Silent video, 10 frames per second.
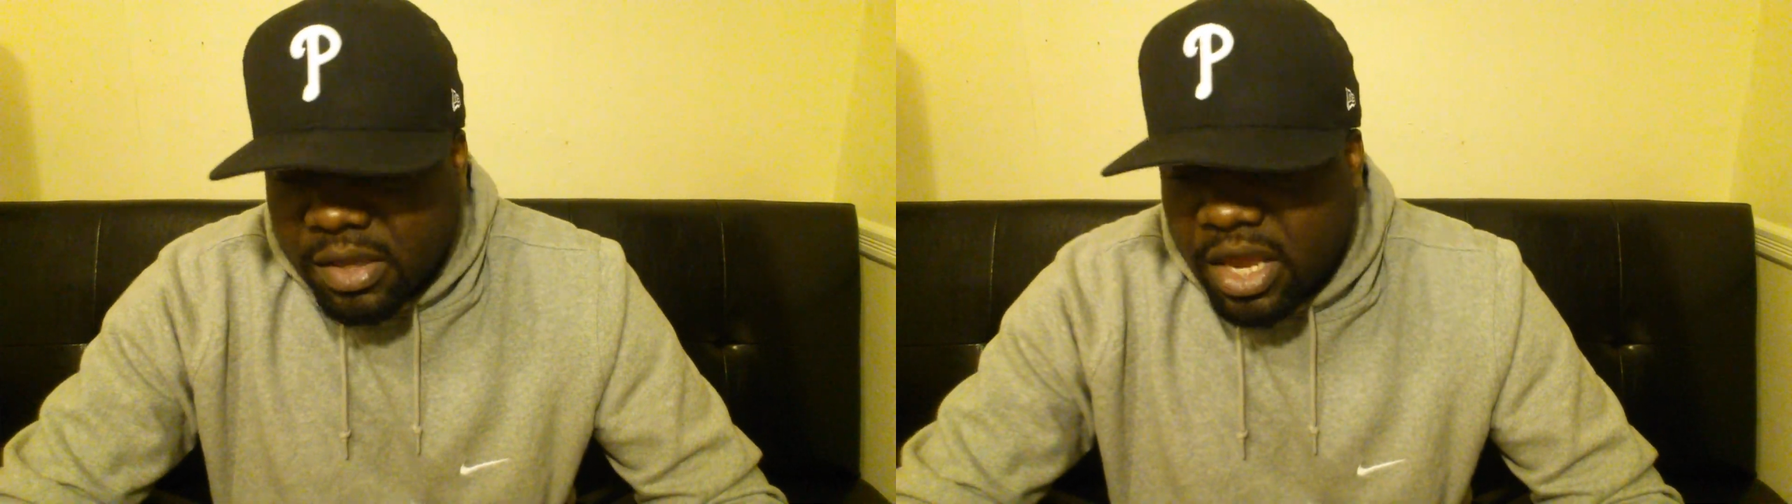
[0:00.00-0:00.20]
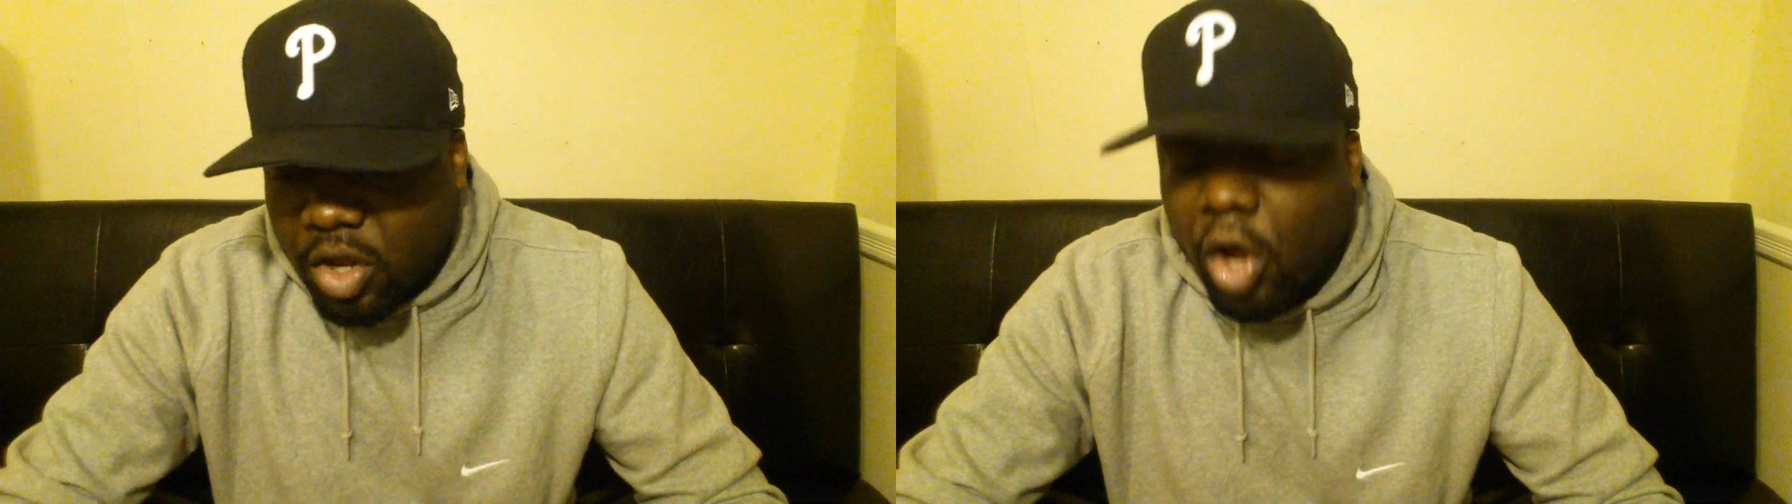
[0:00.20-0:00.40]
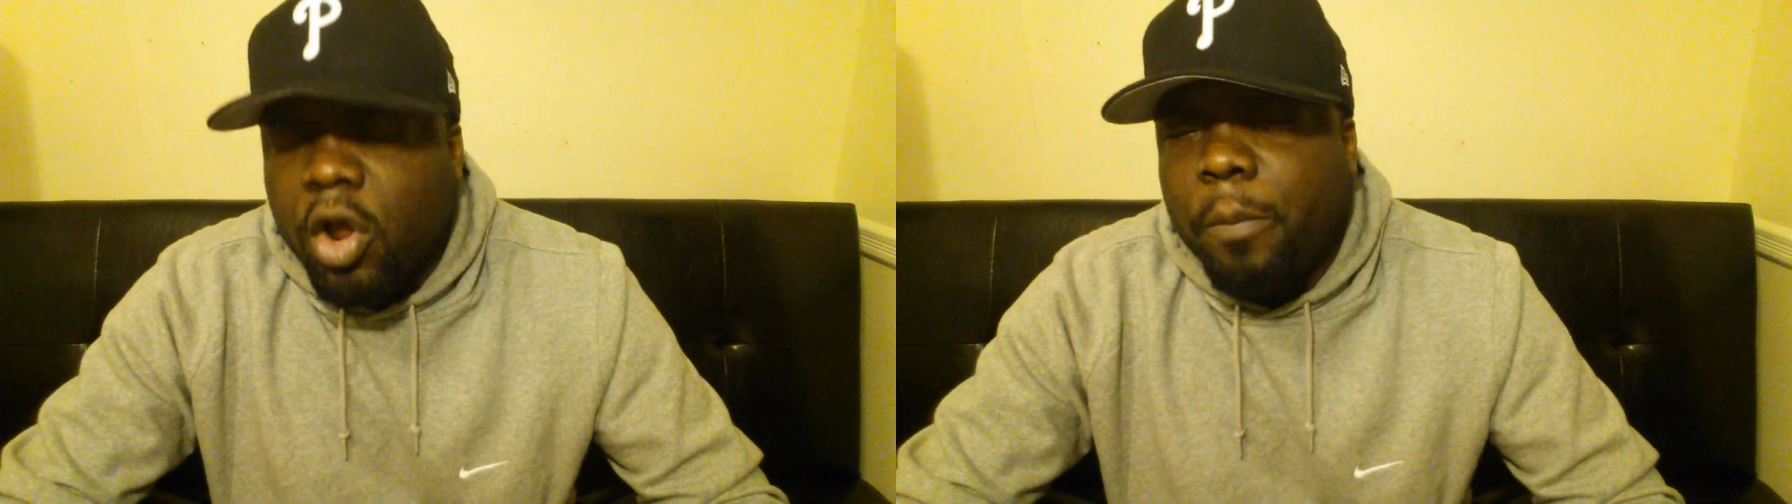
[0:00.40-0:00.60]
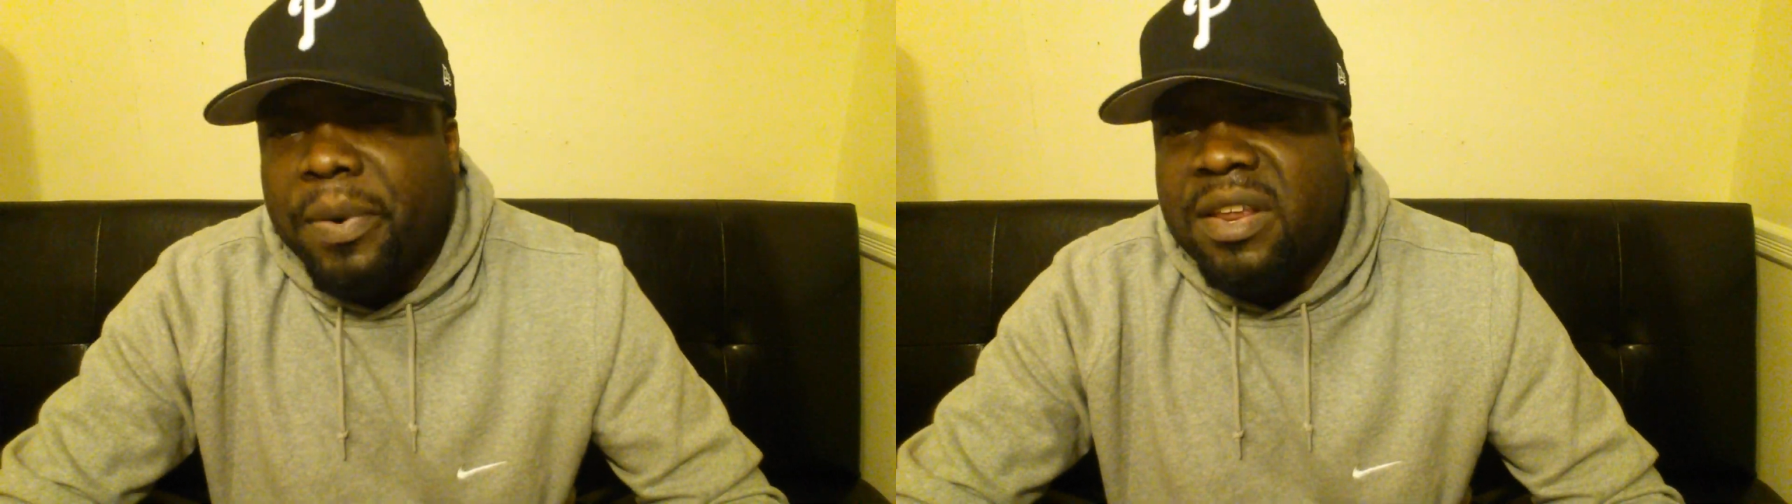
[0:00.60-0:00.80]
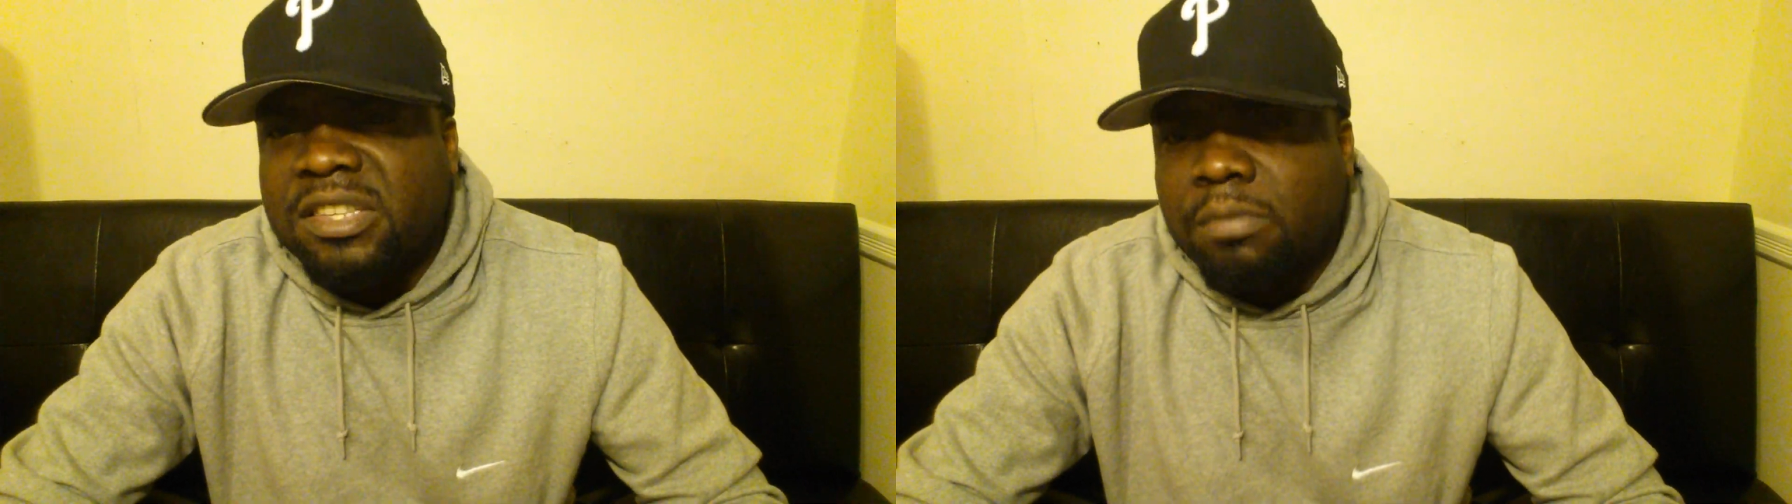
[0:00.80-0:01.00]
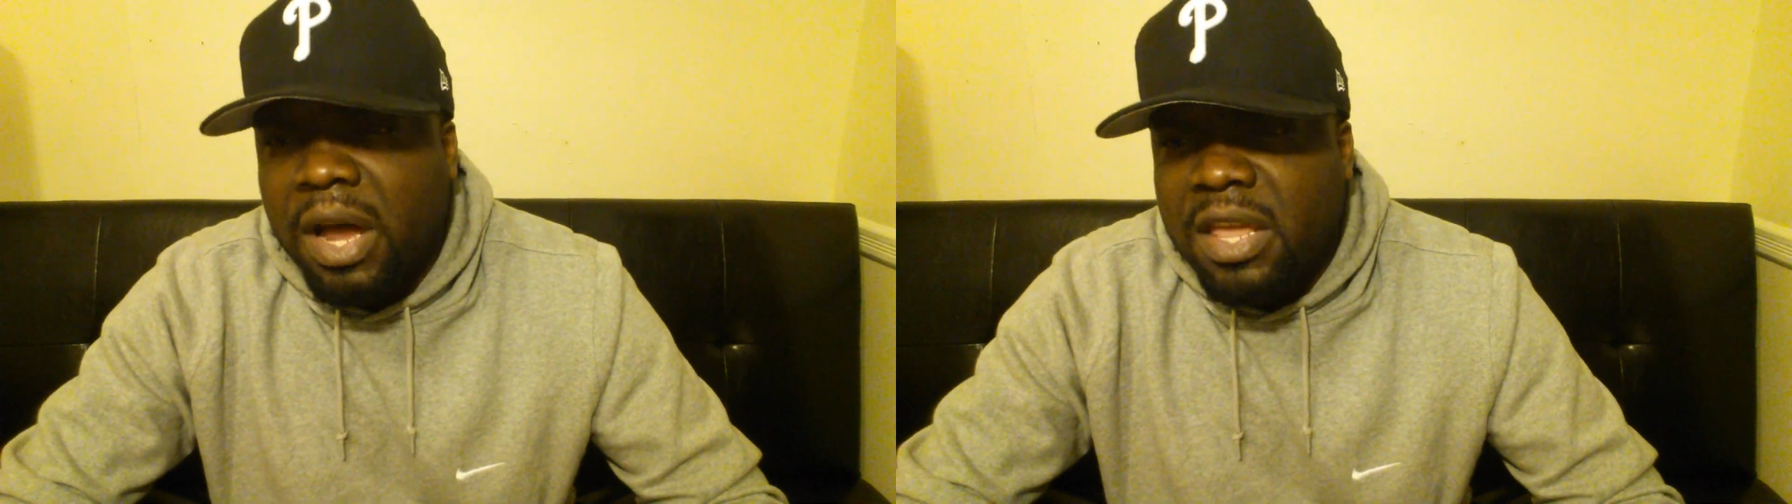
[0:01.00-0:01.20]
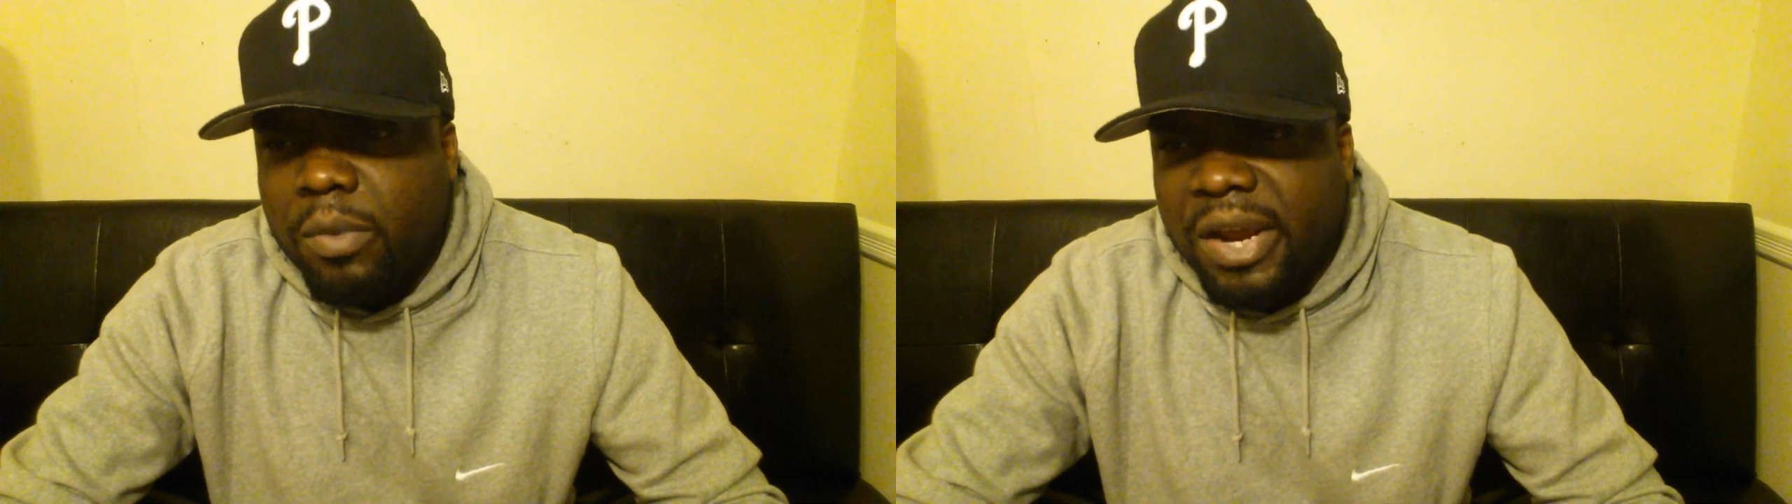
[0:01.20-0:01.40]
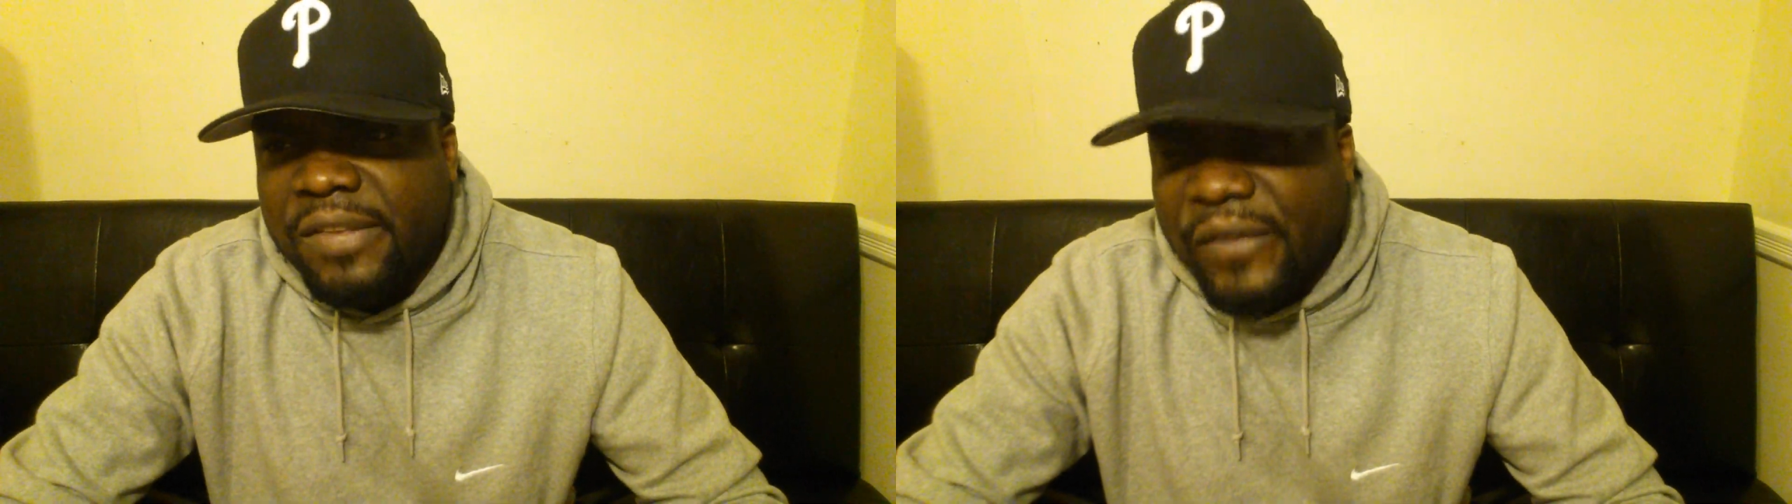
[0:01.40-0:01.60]
can Cotto put his money
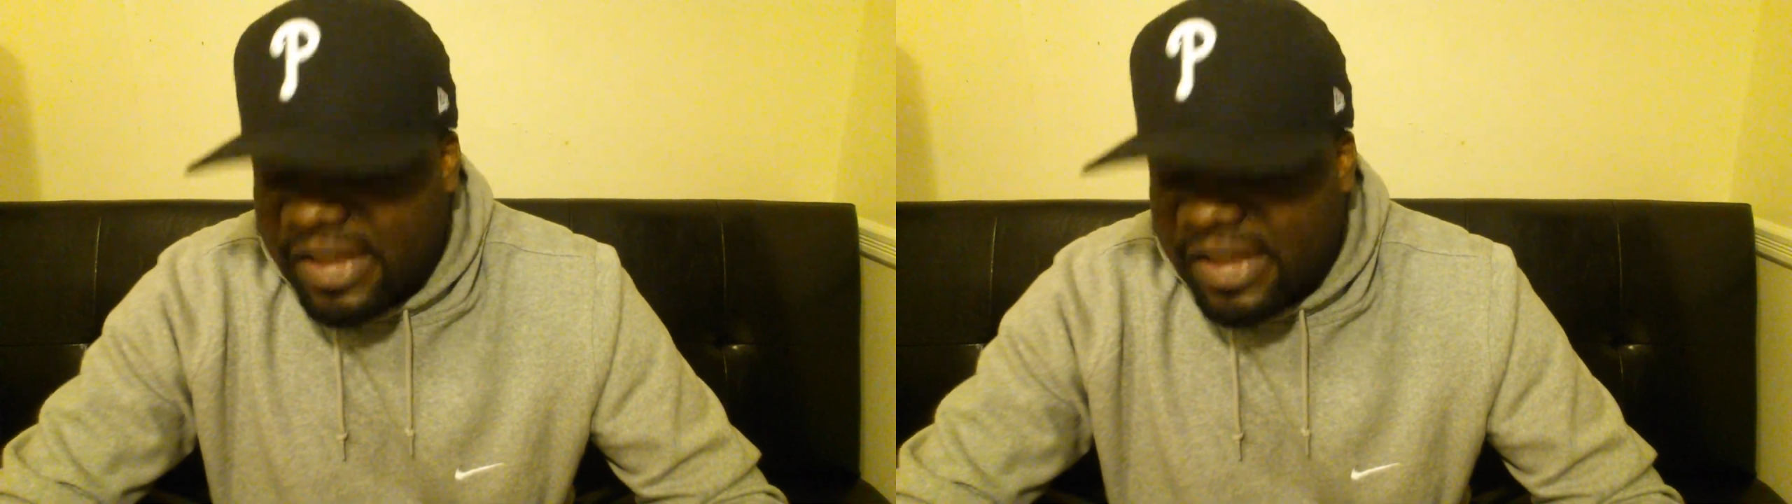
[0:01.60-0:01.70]
where his